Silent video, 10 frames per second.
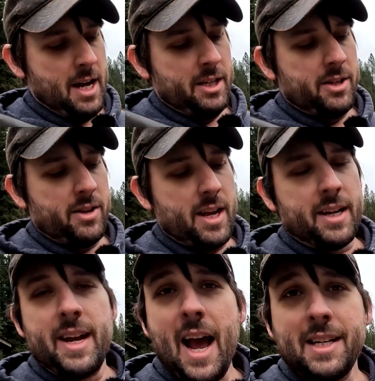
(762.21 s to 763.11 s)
So the
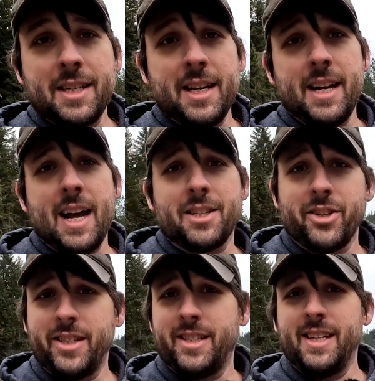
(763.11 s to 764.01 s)
gasket
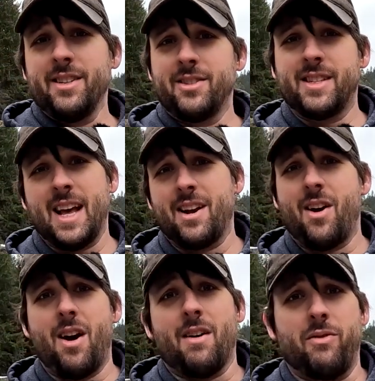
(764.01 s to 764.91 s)
actually seals that
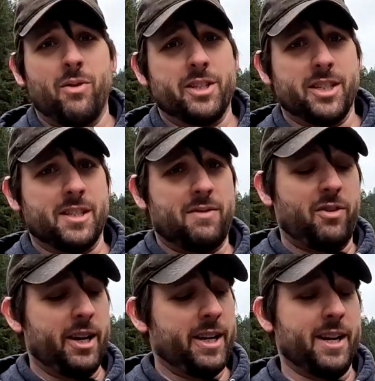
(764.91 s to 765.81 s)
off, which is
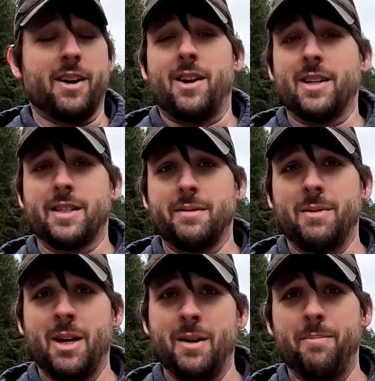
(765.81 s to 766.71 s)
freaking awesome,